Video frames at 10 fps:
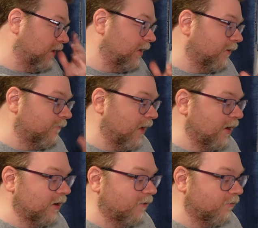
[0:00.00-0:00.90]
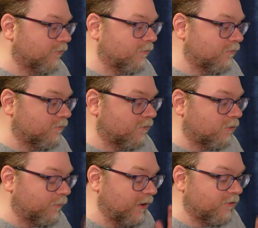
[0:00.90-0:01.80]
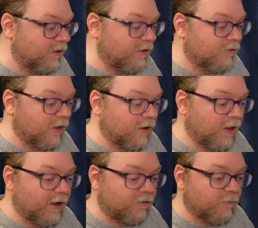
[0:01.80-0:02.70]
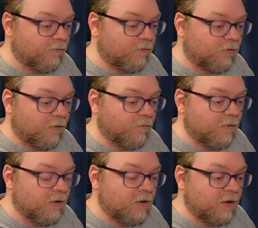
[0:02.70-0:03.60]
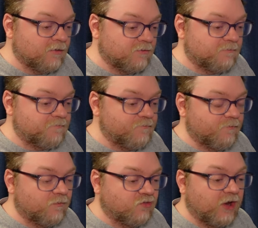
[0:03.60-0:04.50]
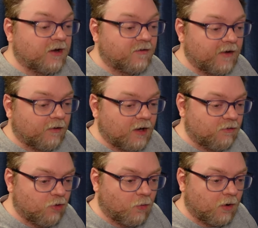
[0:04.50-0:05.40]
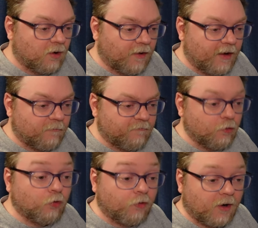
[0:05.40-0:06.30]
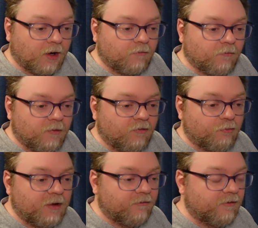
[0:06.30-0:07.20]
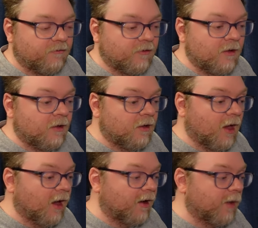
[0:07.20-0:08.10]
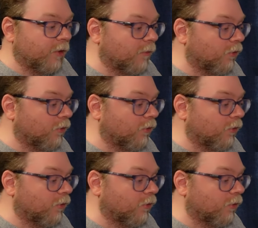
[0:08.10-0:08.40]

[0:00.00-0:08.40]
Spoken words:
him and his species and like some dignitaries who were like food critics from his species coming